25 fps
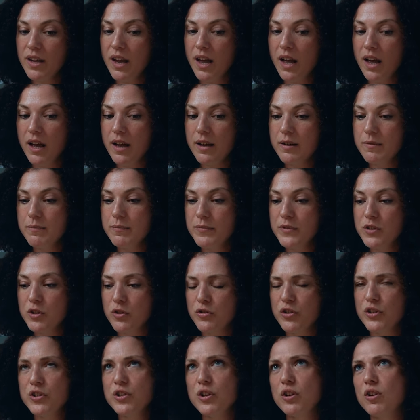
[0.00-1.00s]
um,
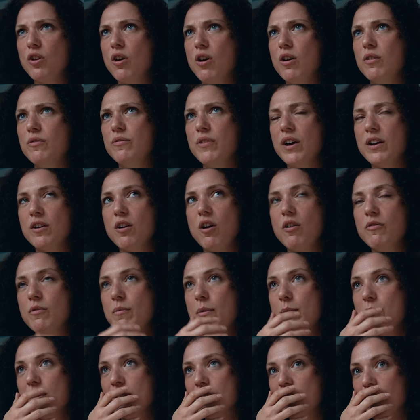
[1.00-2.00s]
so there's a lot of, I can't
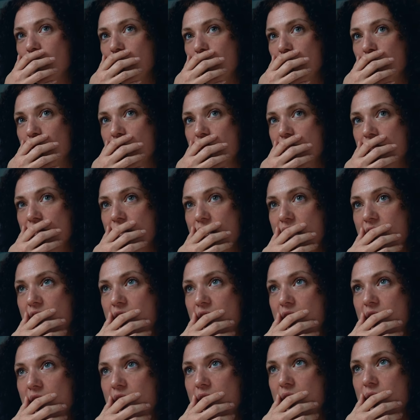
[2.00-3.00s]
remember the terminology
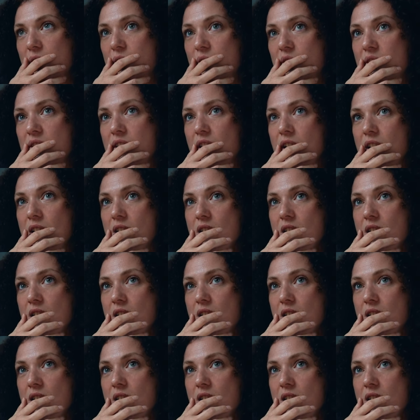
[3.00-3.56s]
that they use,